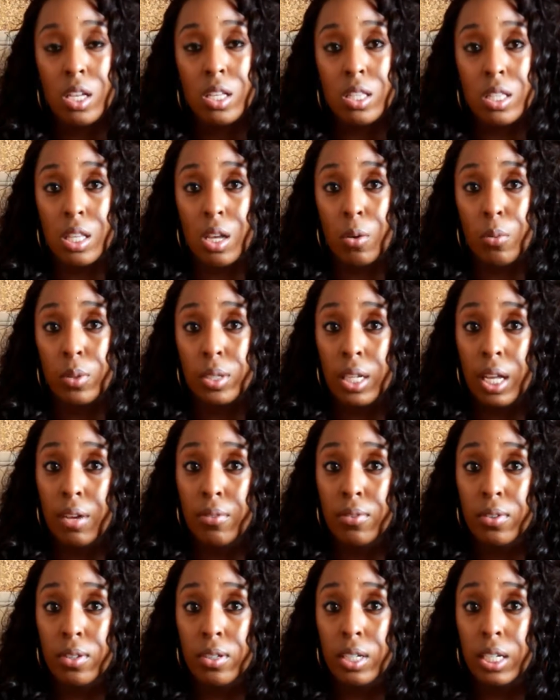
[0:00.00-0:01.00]
So
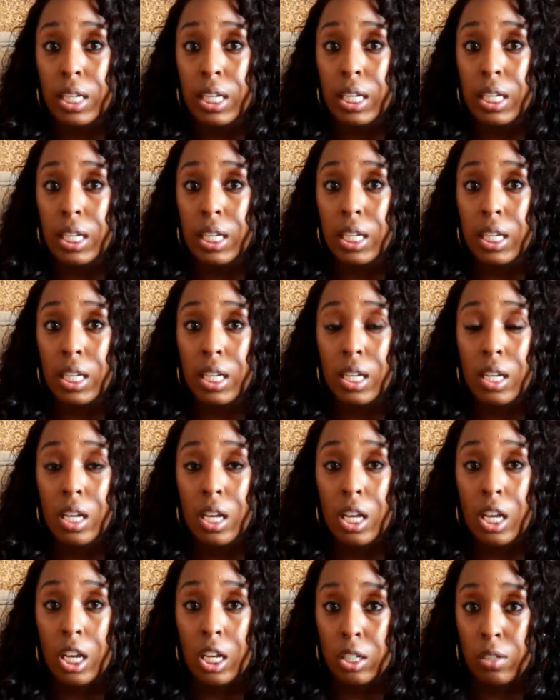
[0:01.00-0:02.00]
whenever he
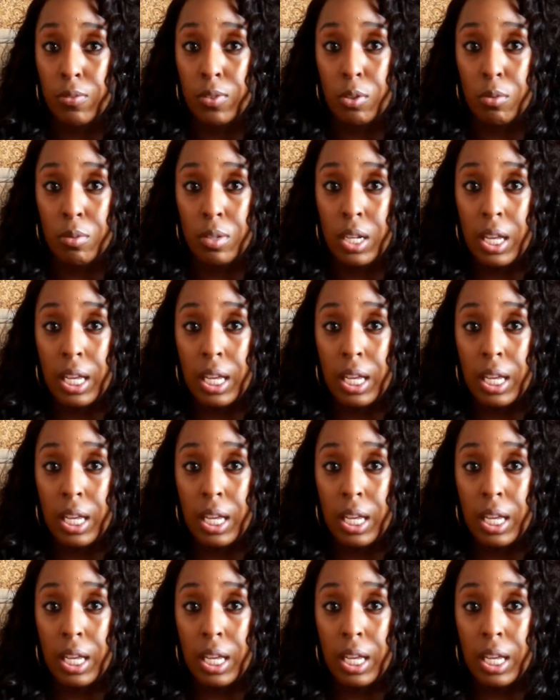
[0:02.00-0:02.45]
interviewed